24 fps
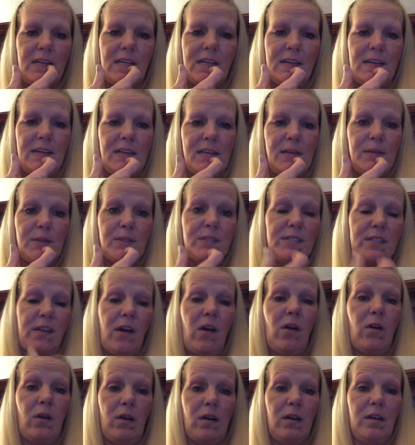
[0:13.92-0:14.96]
it was a
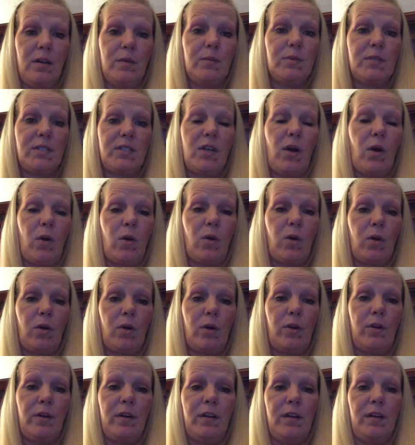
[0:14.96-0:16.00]
it was
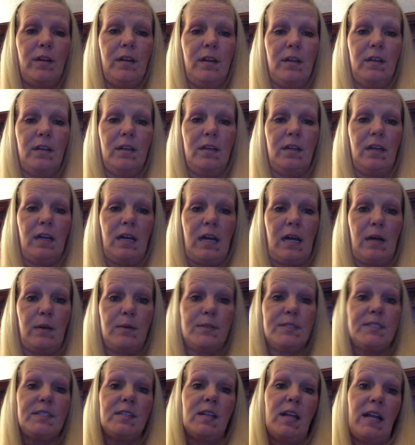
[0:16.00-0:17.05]
hard. I was
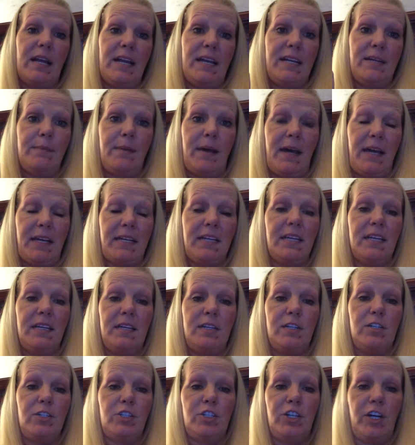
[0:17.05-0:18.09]
laid back in a
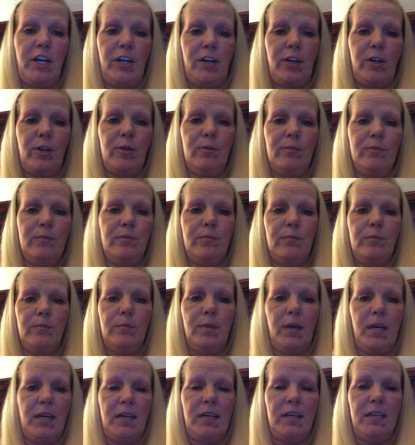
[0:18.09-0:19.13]
chair,
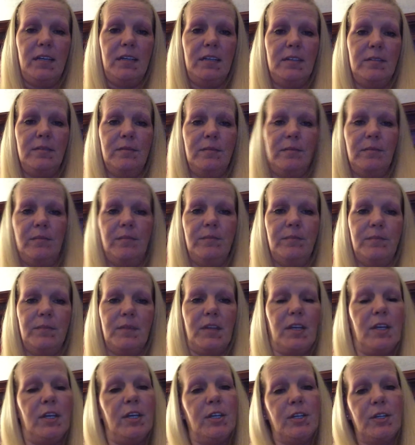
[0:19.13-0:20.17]
but
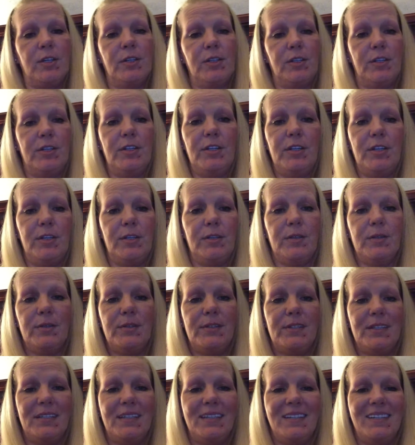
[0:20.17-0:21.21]
good news
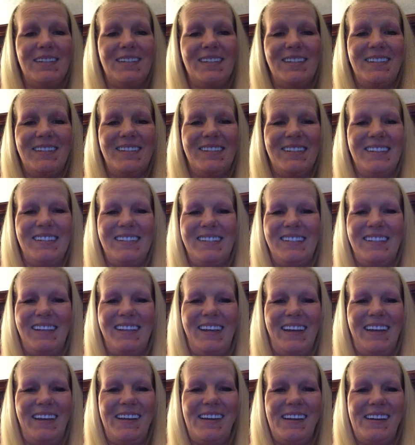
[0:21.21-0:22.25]
is,
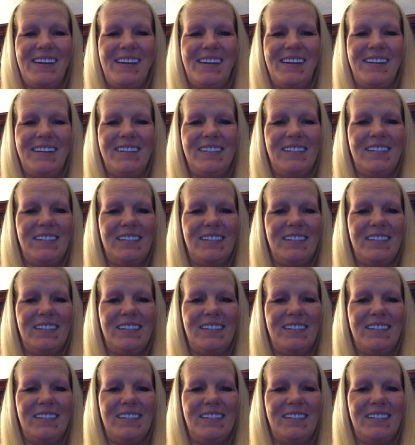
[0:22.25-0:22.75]
hey guys,